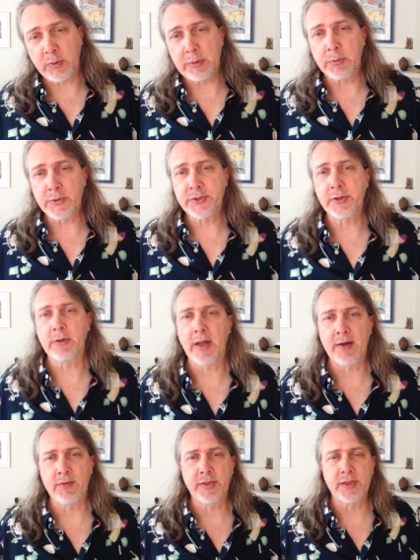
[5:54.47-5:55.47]
we will still
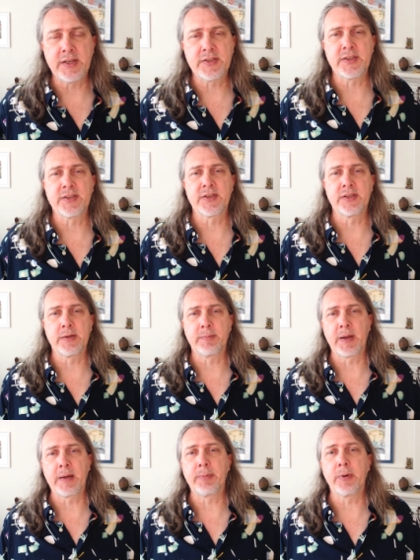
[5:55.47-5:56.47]
have a thesis in the
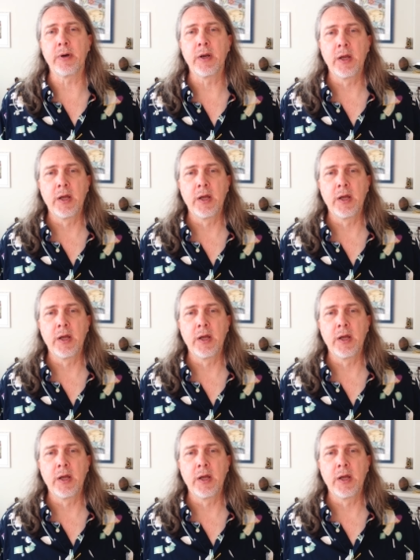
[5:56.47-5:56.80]
paper,